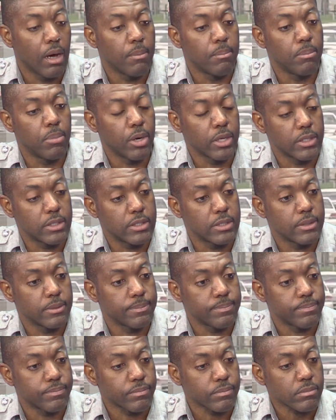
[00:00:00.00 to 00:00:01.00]
but
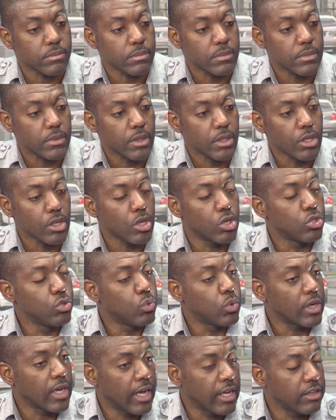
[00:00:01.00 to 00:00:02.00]
you
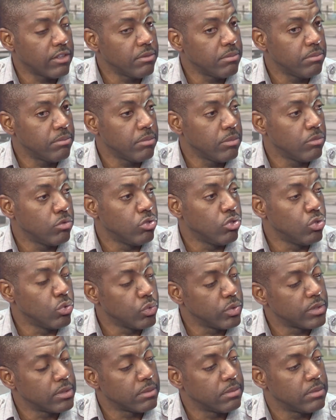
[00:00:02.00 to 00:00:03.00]
can
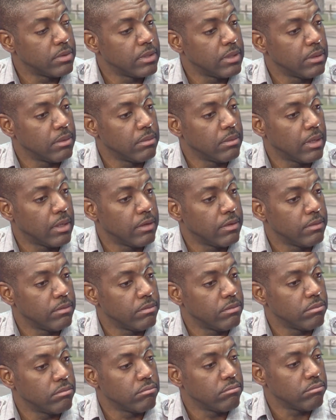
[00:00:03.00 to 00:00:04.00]
use
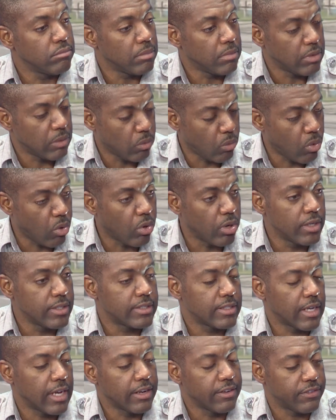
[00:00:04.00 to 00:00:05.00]

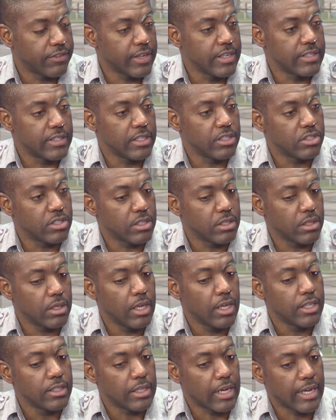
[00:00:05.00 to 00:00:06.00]
walls and fencing to
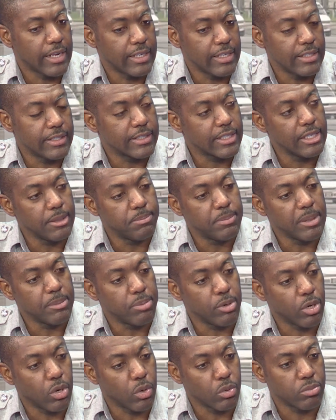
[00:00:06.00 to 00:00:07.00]
at least keep
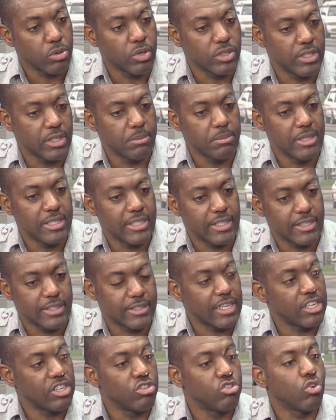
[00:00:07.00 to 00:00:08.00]
people out, because it means that there's
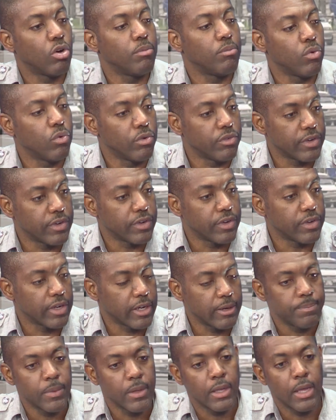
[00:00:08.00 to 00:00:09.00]
a lot of jump over.
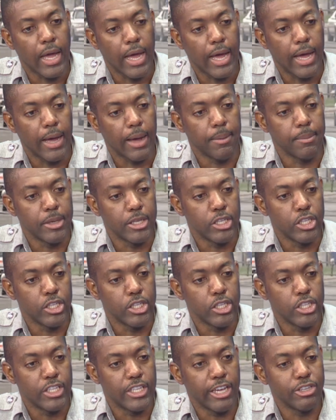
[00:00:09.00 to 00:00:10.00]

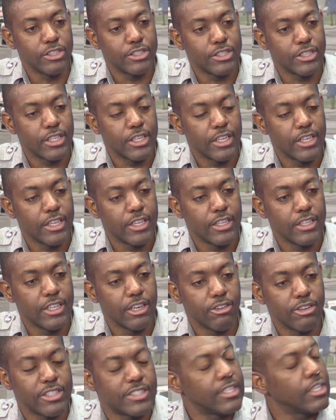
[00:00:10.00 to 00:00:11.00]
There is
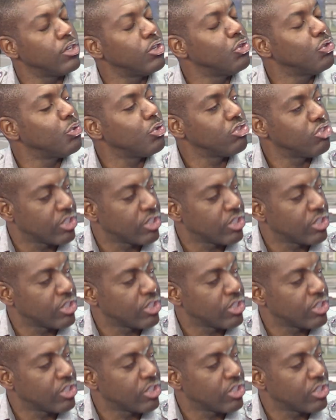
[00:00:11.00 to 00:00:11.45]
still no